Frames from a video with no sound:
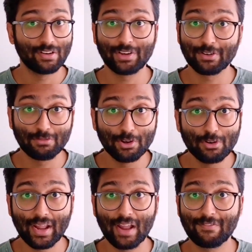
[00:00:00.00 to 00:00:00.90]
your
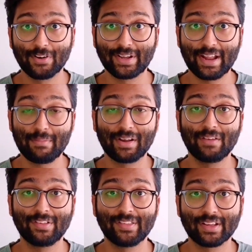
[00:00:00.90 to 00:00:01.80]
room and forget about
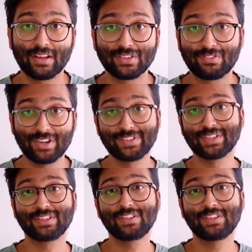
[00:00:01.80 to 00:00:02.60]
everything else. Versus